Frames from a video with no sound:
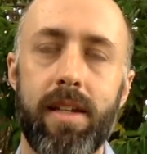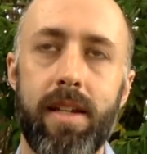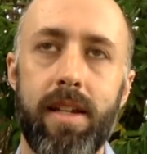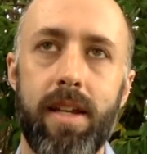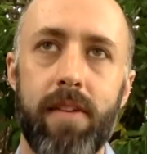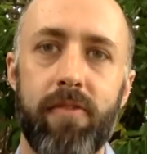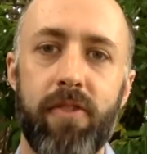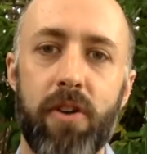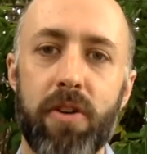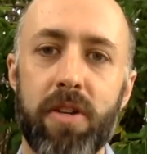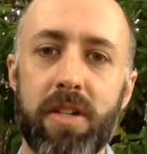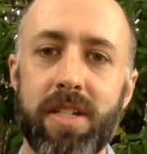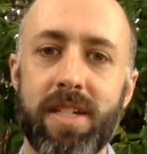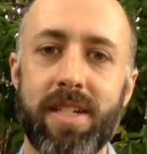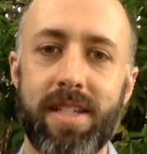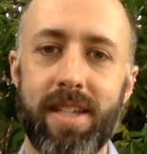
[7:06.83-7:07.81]
It
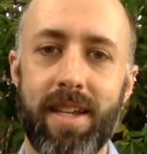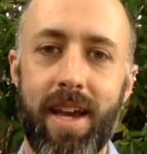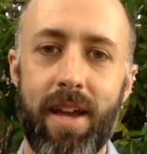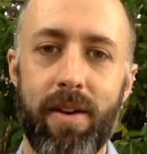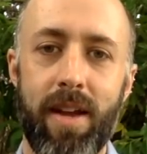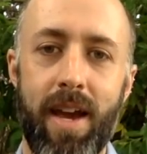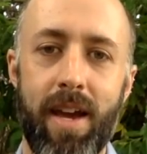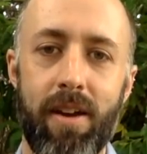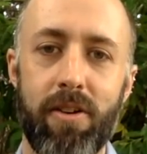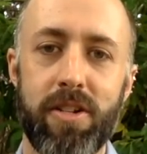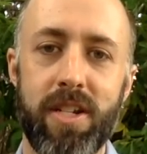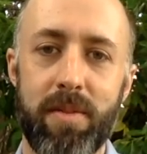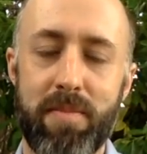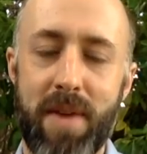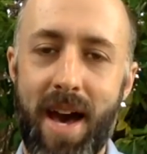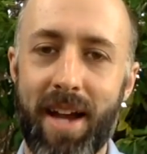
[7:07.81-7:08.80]
focuses the
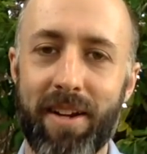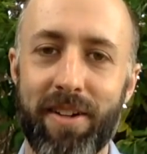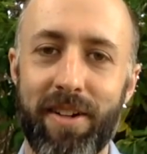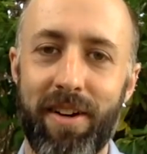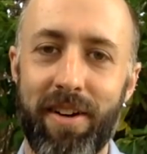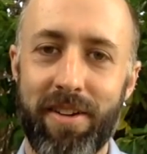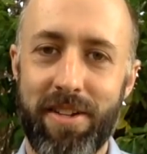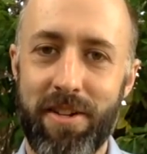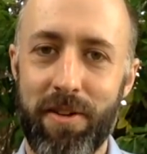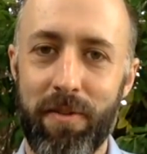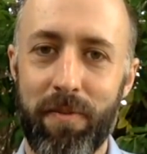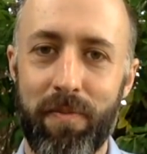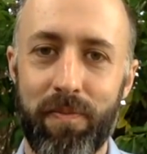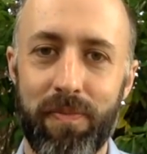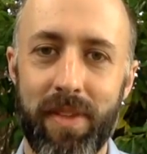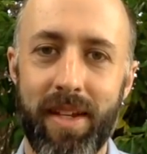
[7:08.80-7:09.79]
energy back on you.
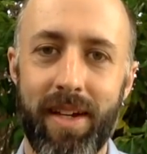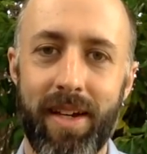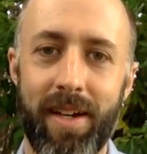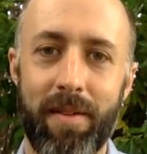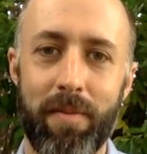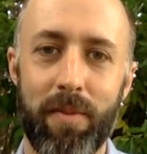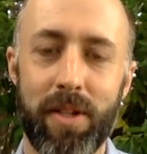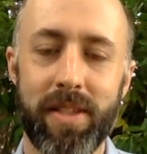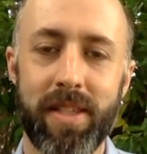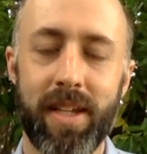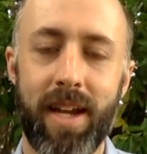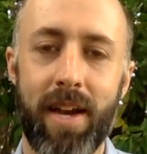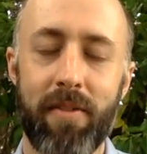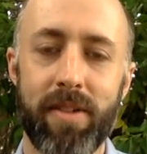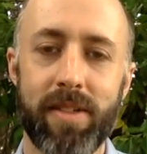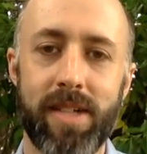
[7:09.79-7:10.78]
One thing
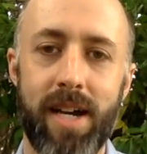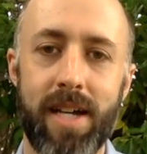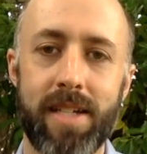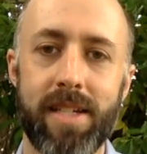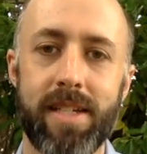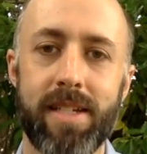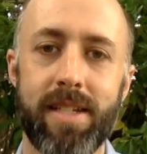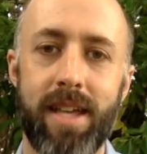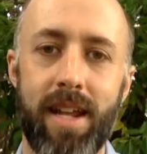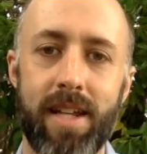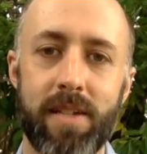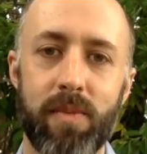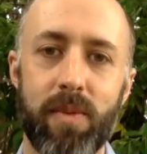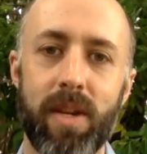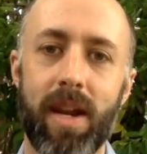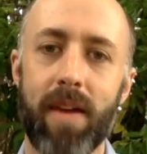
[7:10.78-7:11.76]
I realized is that
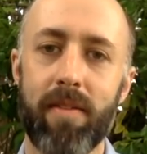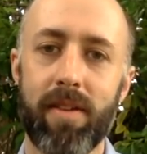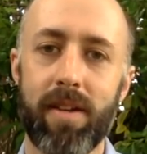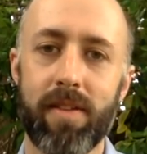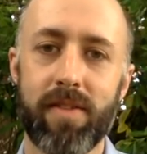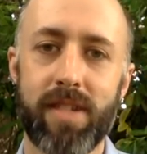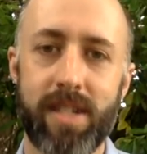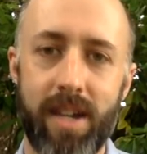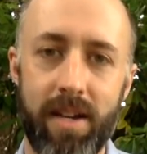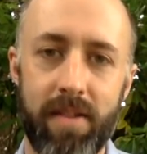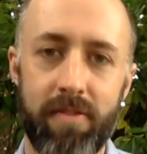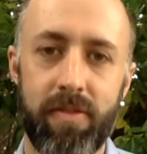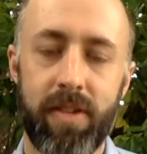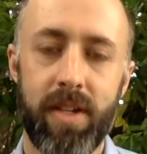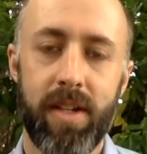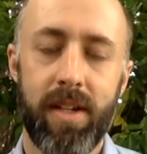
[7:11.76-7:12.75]
as we got rid of
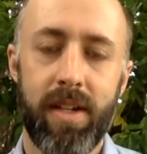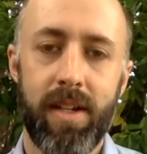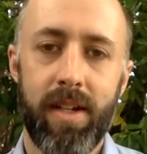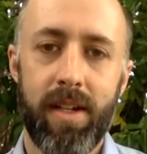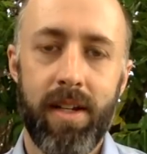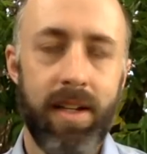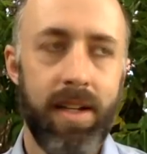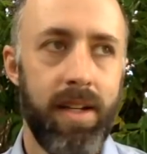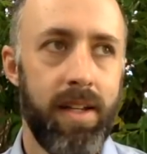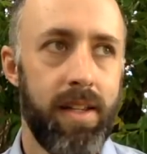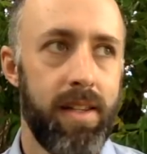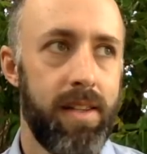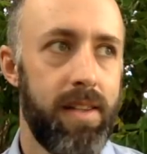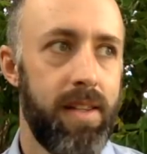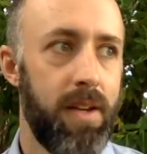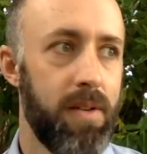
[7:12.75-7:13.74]
stuff,
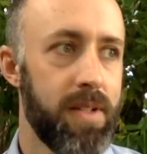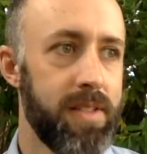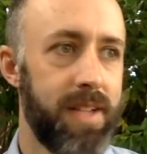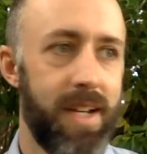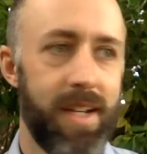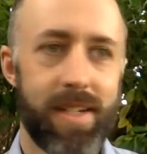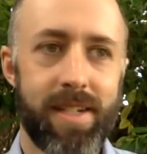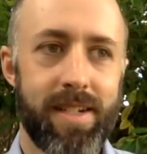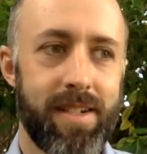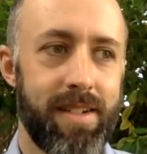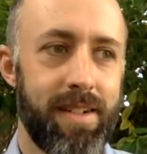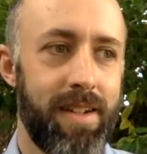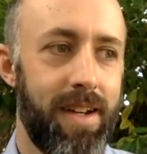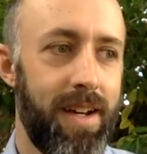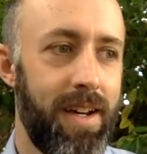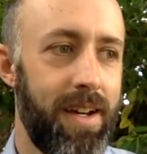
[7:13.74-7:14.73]
there was less
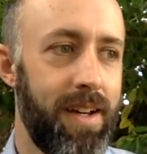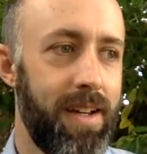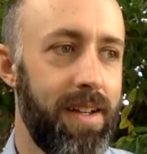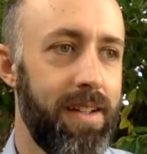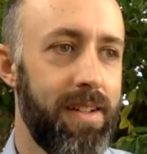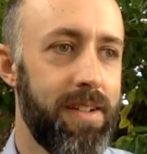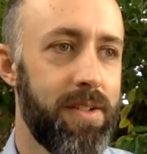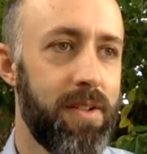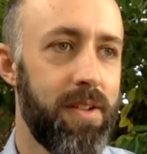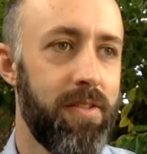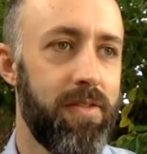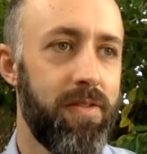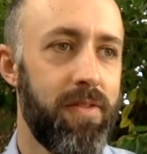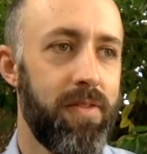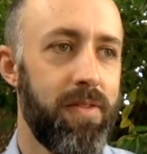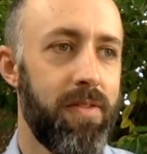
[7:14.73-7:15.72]
sort
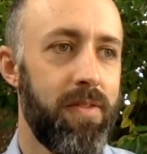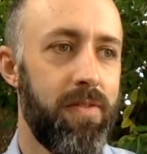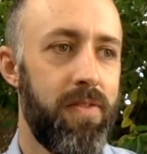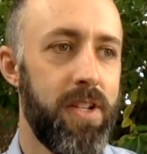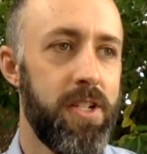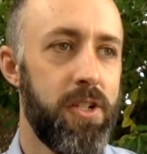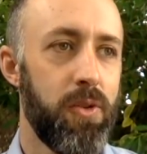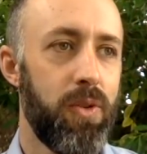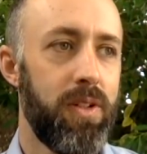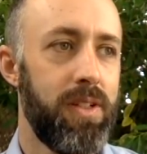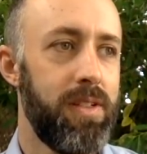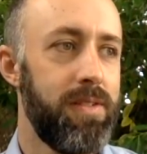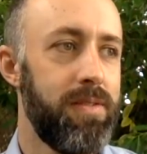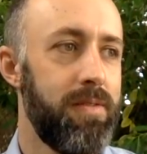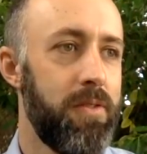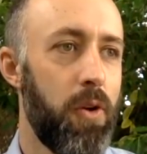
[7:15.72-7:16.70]
of
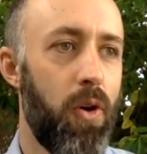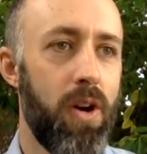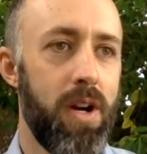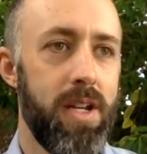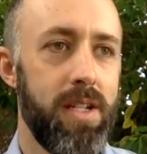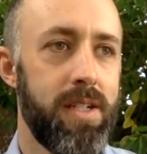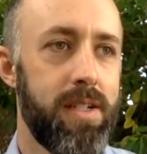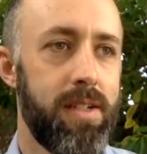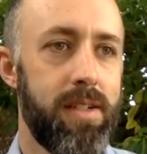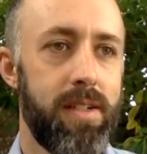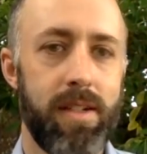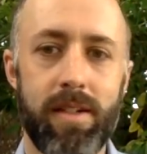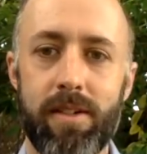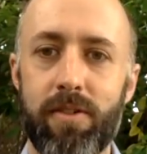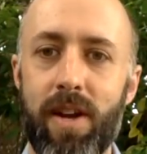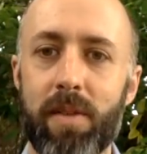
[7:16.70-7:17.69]
visual noise
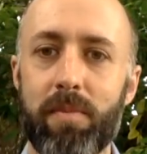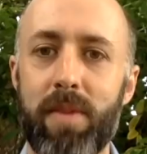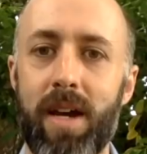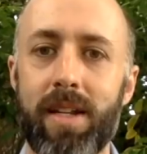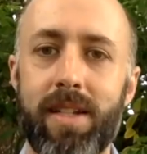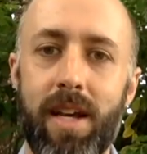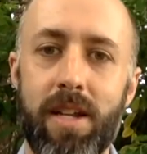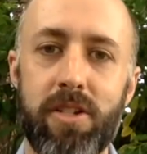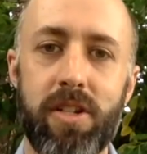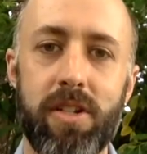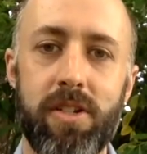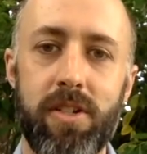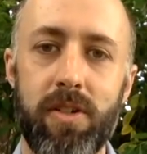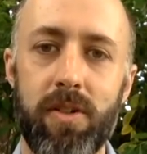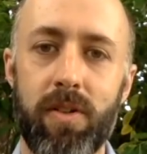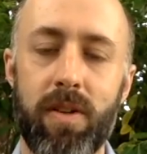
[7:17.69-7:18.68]
to direct my attention
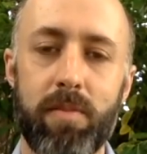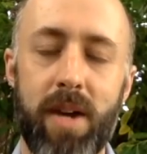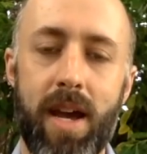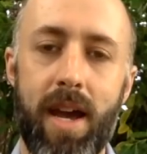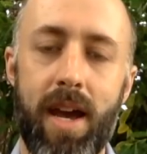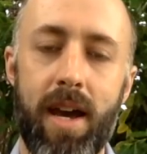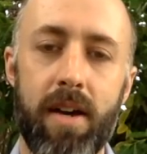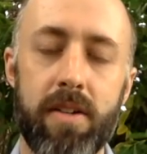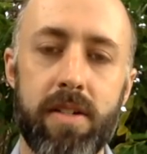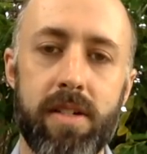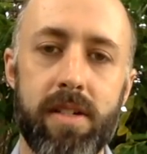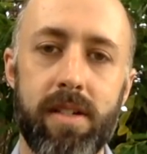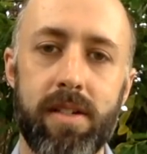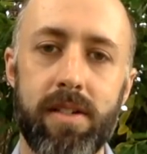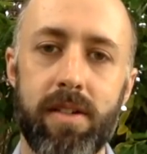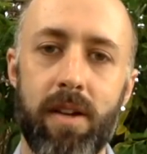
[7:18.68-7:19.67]
to in my house,
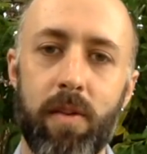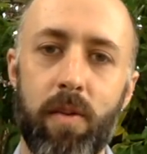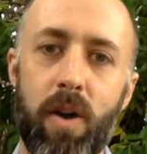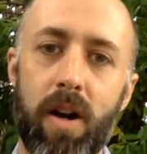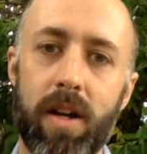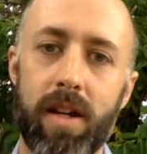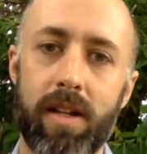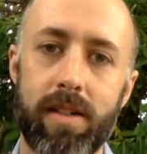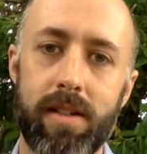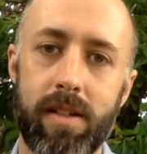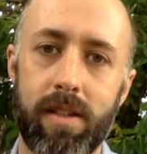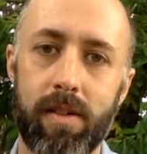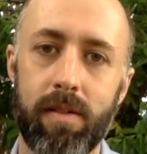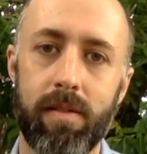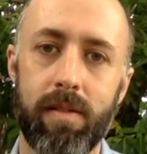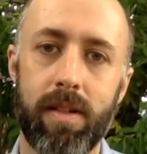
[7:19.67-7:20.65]
and so I'd walk into
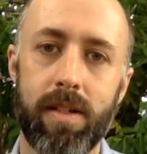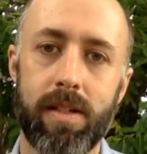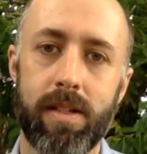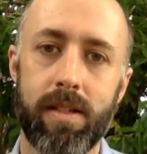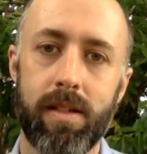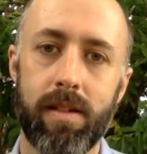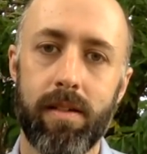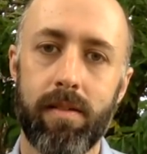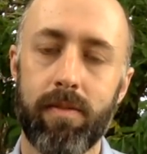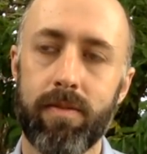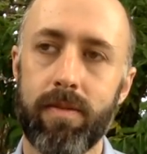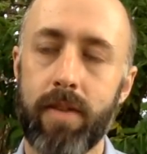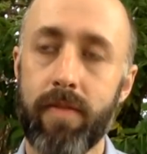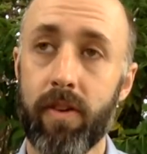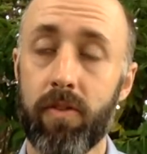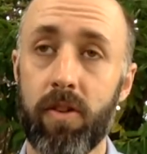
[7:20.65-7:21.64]
the
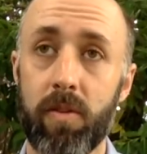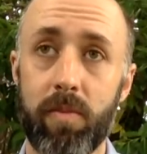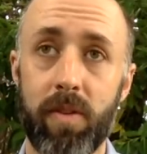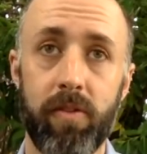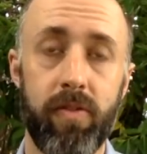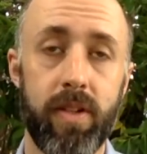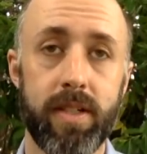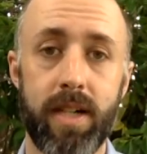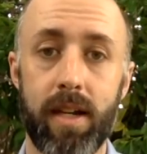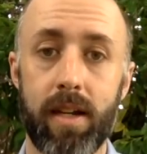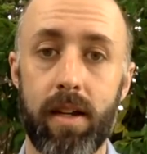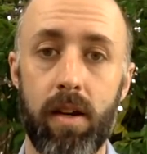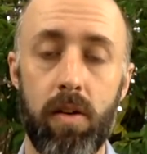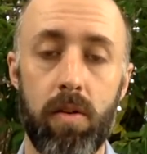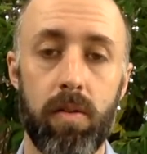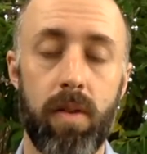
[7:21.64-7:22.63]
living room and feel like,
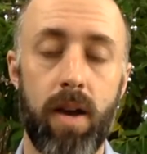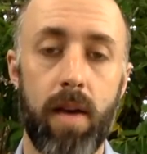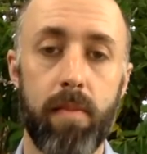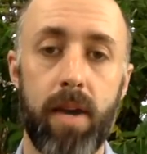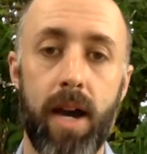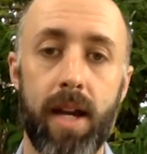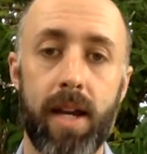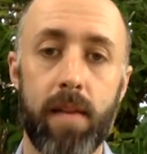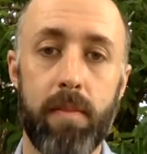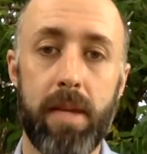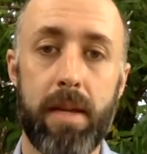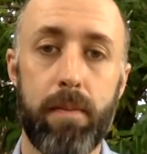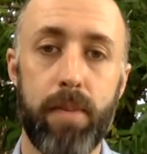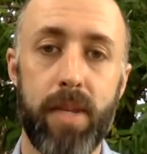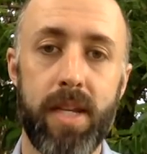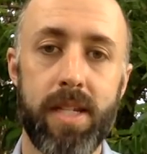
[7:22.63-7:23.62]
oh, I can be
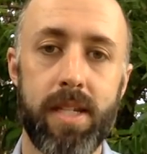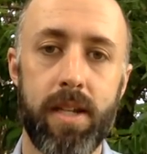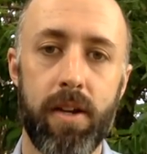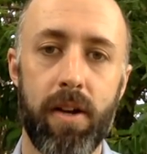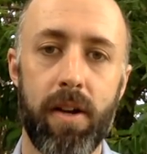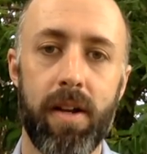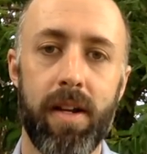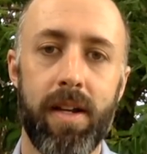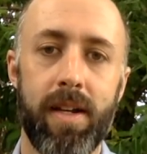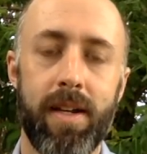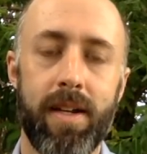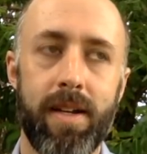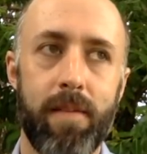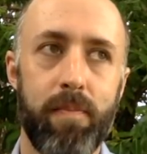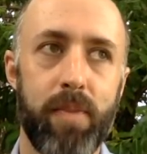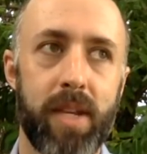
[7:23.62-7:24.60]
at peace here,
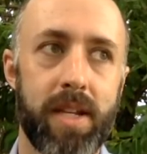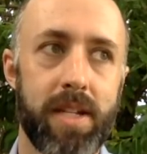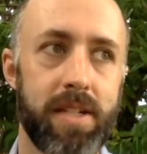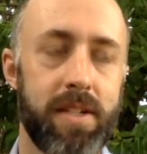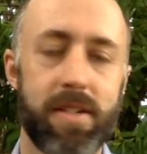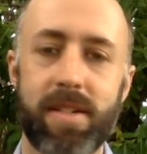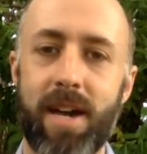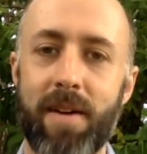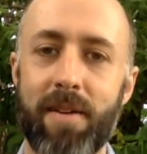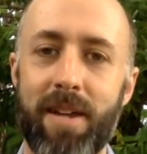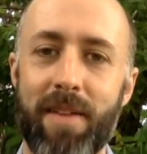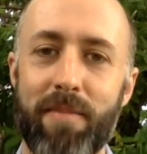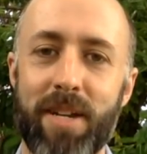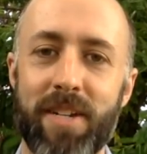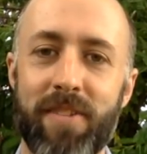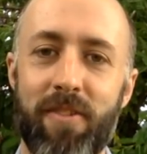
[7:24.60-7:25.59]
because there's not
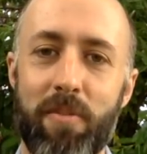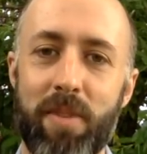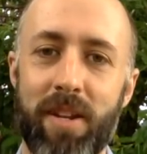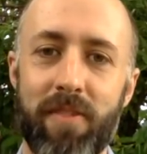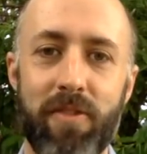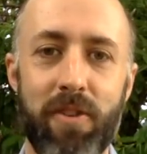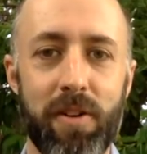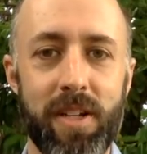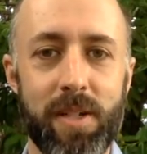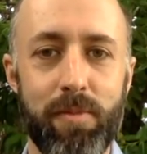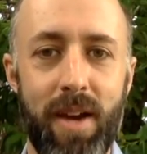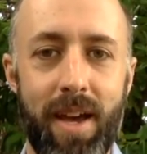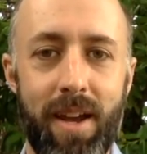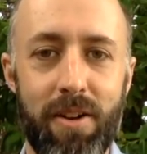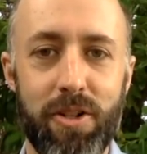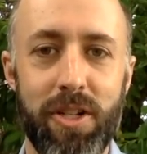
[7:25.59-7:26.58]
that much for me to focus
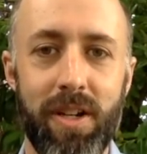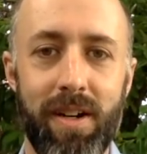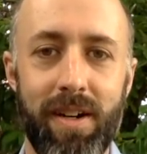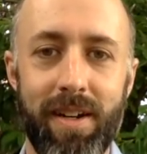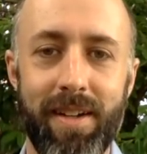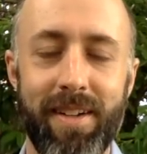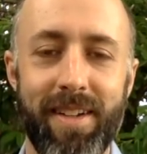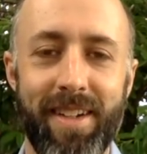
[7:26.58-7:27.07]
my energy on.